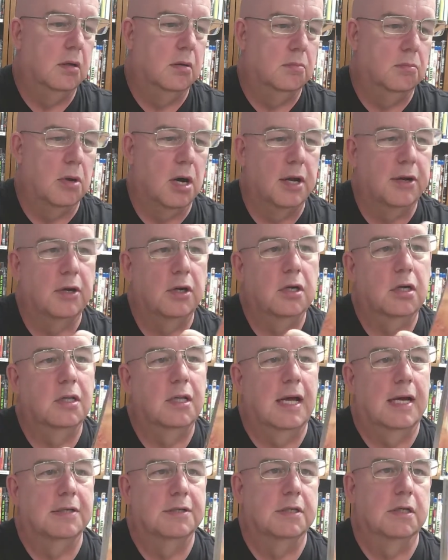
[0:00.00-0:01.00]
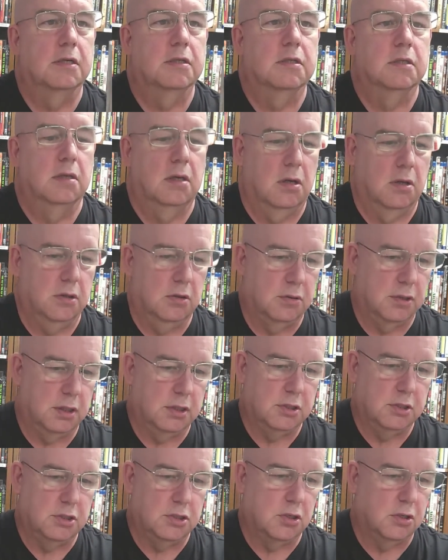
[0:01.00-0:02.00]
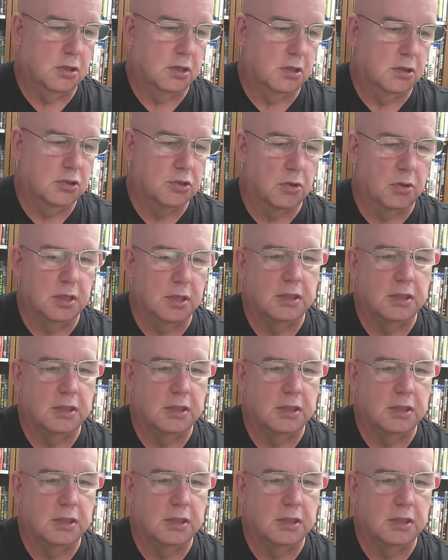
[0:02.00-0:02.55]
Modern Classics, although they shorten